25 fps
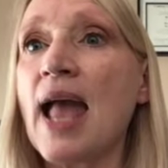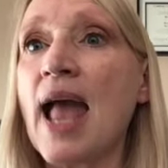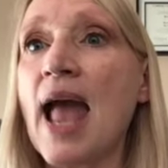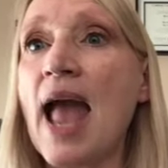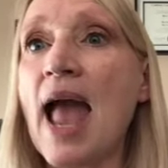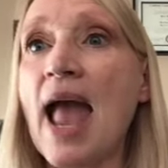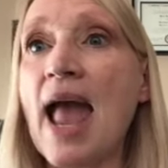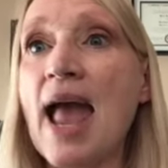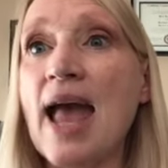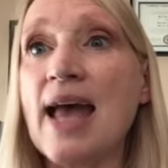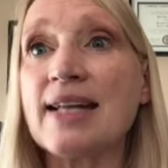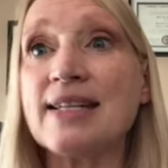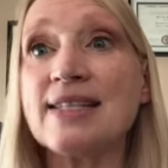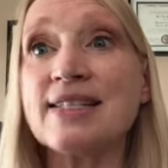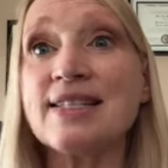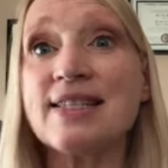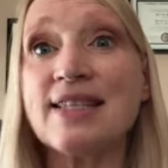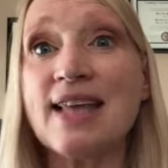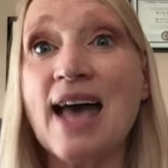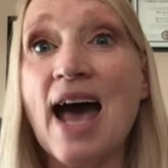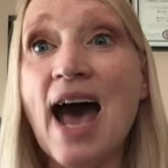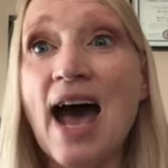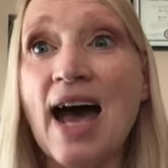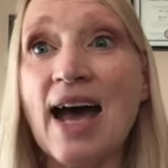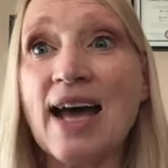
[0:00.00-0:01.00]
and
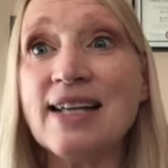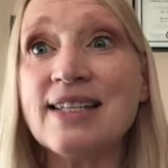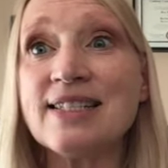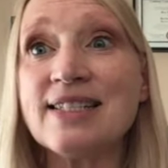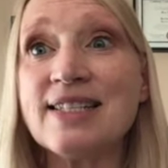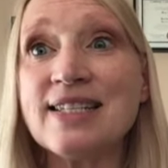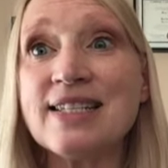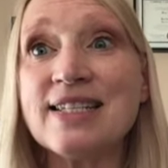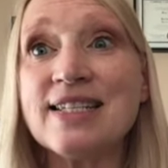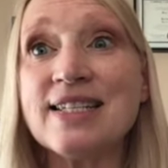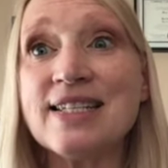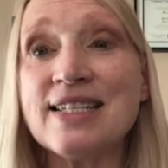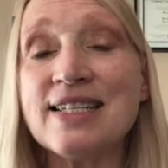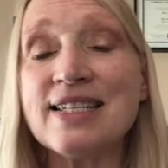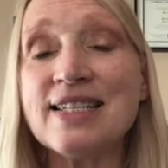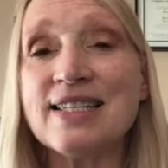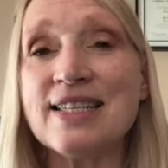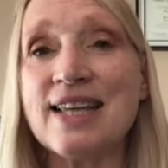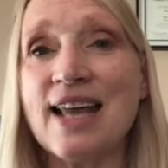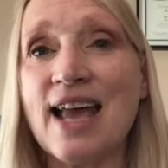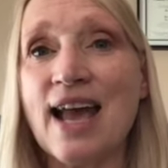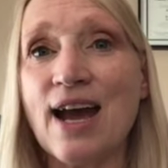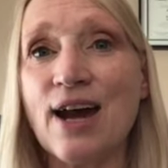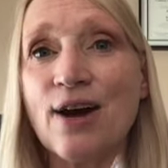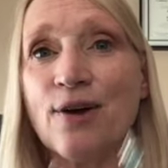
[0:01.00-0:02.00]
that is
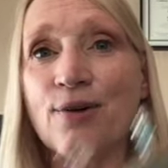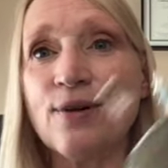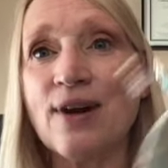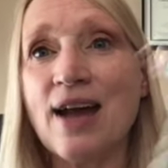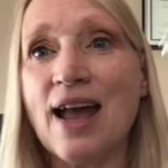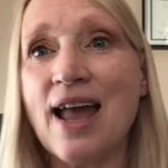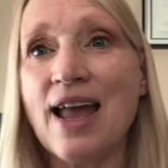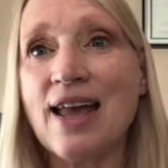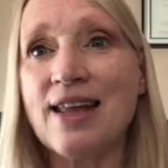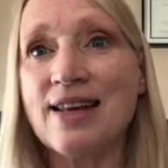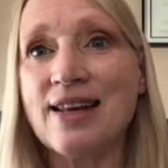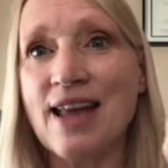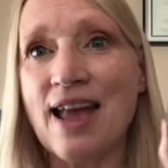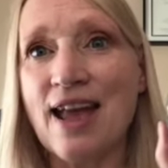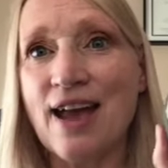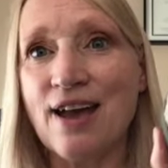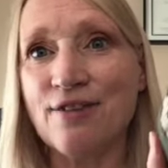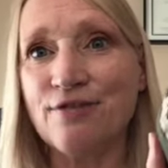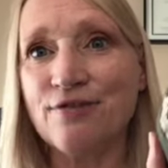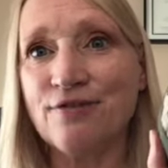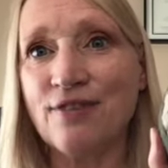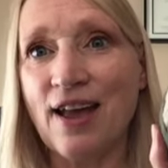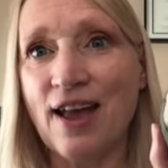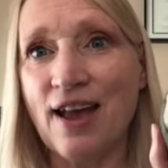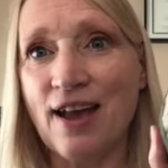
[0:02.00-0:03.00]
now an
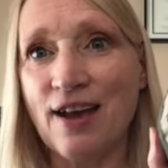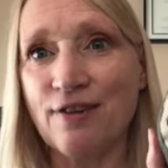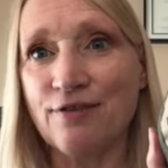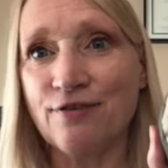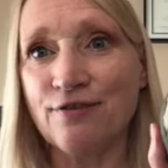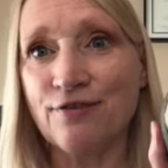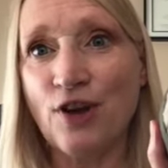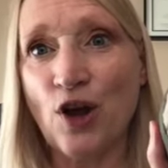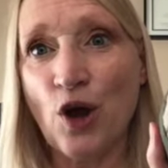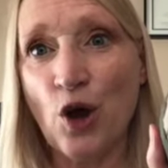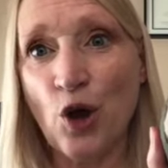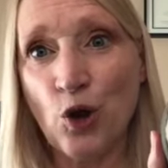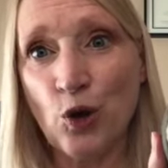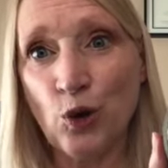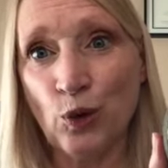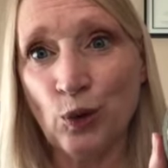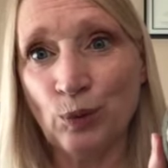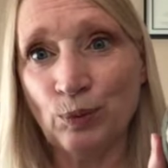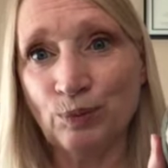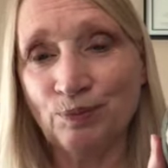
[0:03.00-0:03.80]
FFO.